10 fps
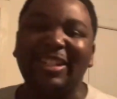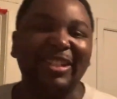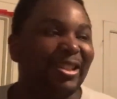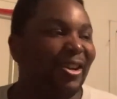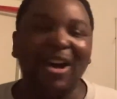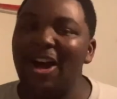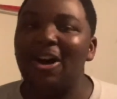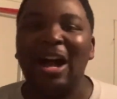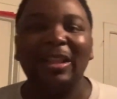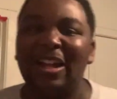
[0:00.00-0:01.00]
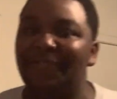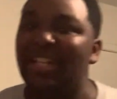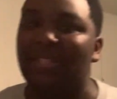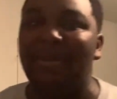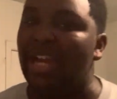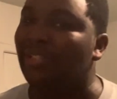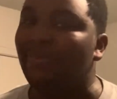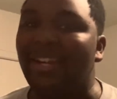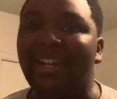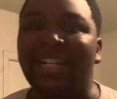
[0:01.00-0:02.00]
Oh, I love this match,
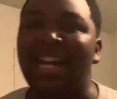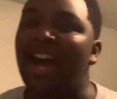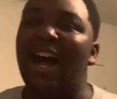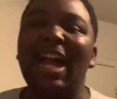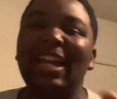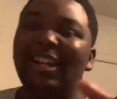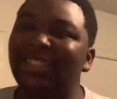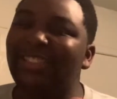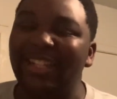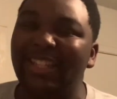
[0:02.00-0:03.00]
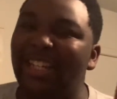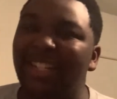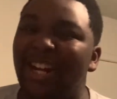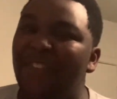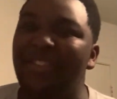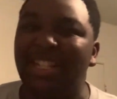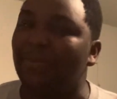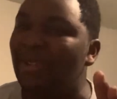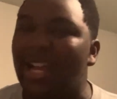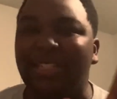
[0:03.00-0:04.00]
man. I instantly love this
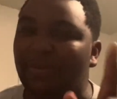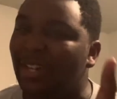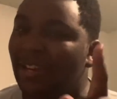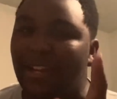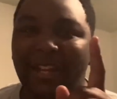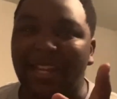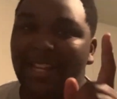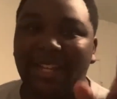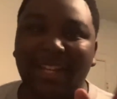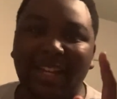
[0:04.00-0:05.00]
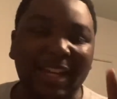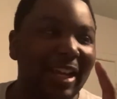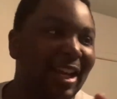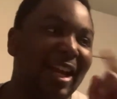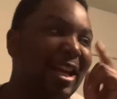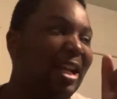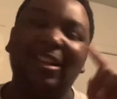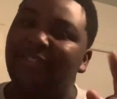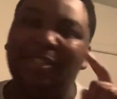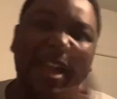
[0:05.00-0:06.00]
match, man. I
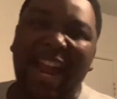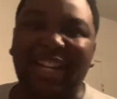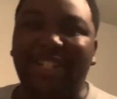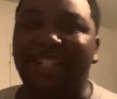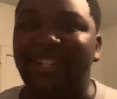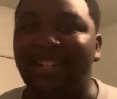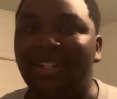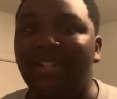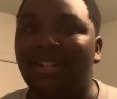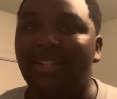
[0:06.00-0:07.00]
love this match. Oh,